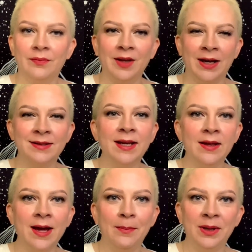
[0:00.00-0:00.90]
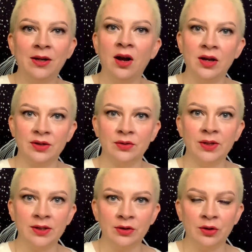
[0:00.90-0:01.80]
I say that because the
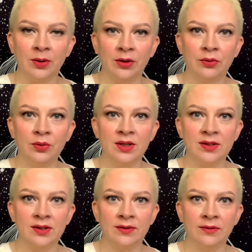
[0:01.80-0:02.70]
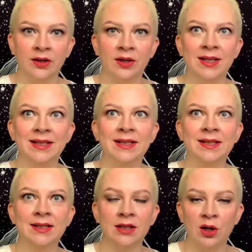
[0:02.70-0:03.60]
reason you're going through this is a very
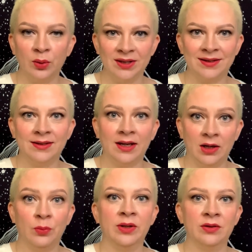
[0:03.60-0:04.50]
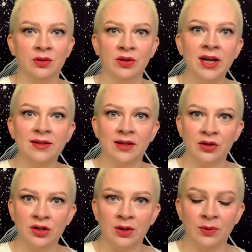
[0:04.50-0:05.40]
slow and steady wins the race
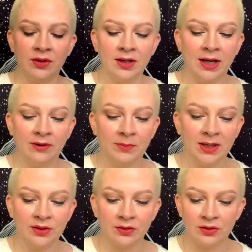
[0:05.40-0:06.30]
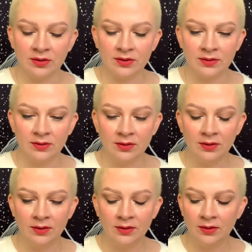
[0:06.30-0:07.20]
energy with the Knight of Pentacles.
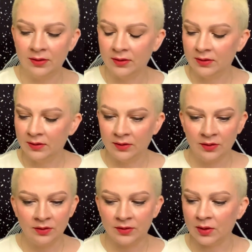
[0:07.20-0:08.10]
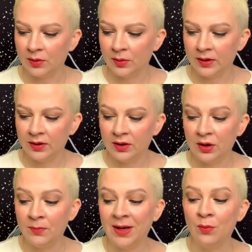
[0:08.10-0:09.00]
So
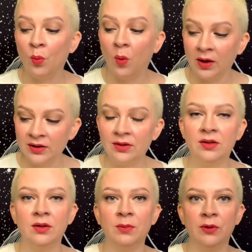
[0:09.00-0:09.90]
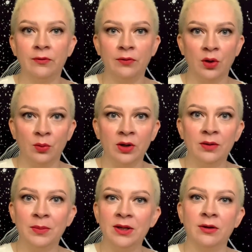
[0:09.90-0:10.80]
you may want to move
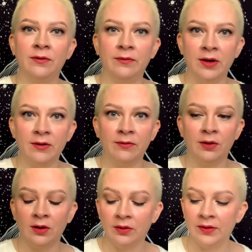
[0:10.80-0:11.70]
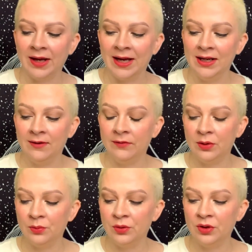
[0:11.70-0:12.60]
forward, but you're fearful that if
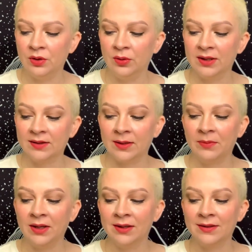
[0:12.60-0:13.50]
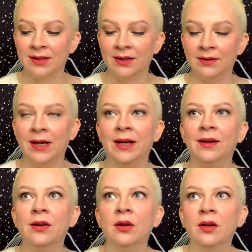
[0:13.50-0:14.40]
you do, it's something that's gonna like,